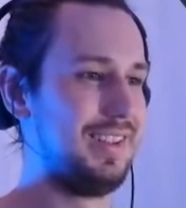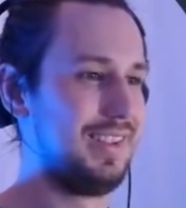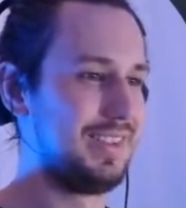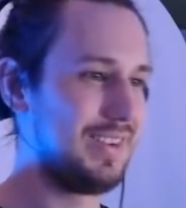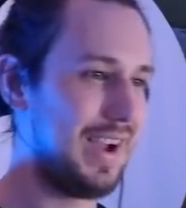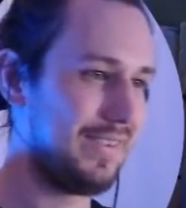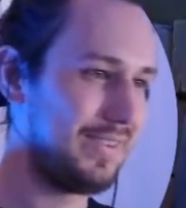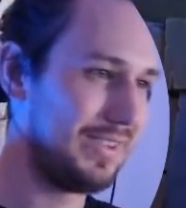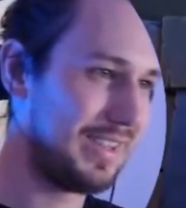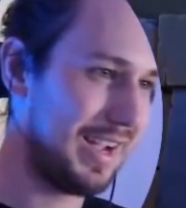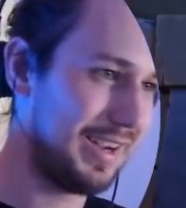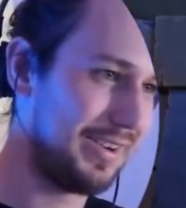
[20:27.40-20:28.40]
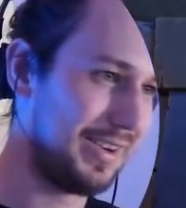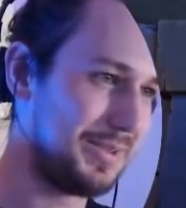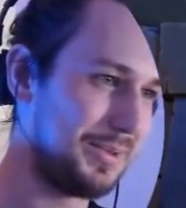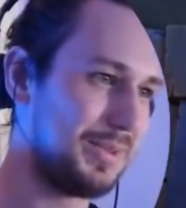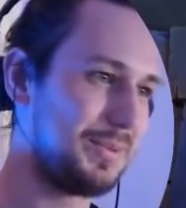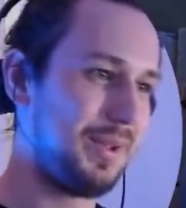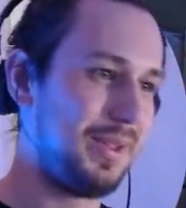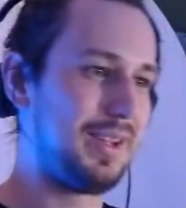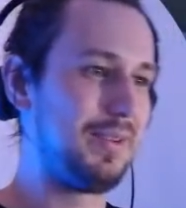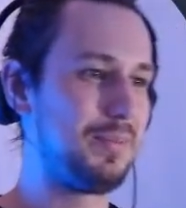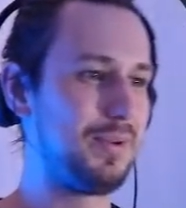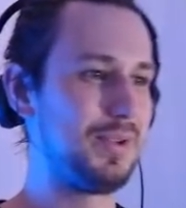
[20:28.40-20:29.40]
So after you attack a creature with this relic,
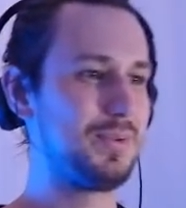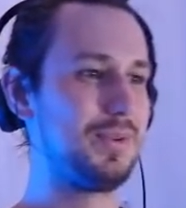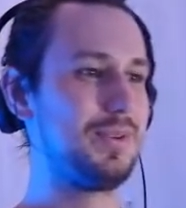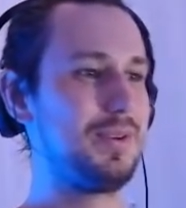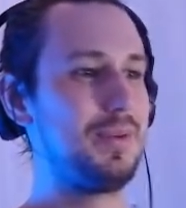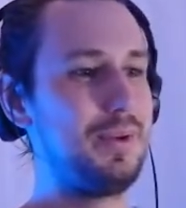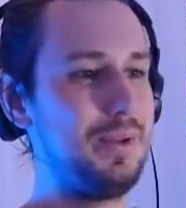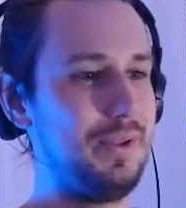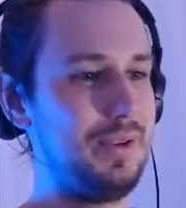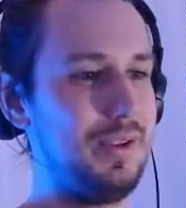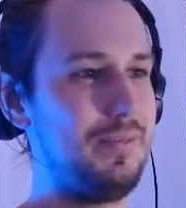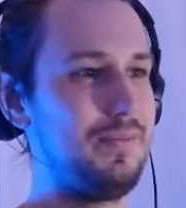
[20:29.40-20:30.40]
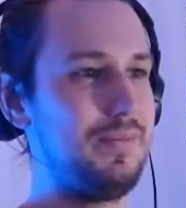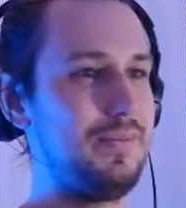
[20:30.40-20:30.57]
give it +1 durability.